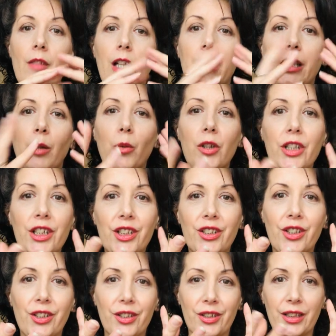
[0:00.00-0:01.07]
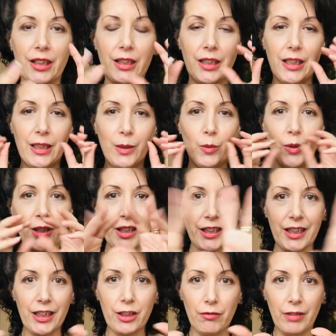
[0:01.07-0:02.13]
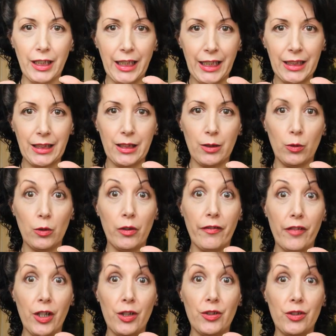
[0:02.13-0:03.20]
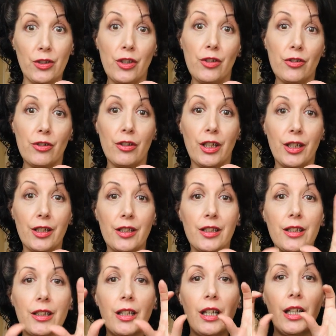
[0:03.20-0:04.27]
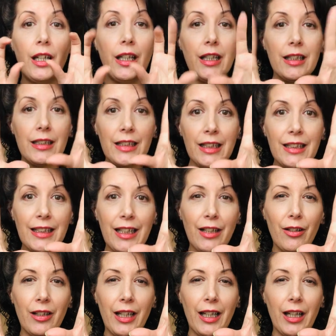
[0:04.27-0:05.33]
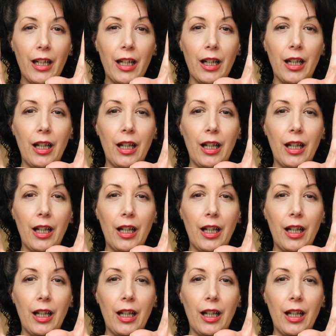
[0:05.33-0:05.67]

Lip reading: Now what it does is once it's released all of those nutrients, it sends out little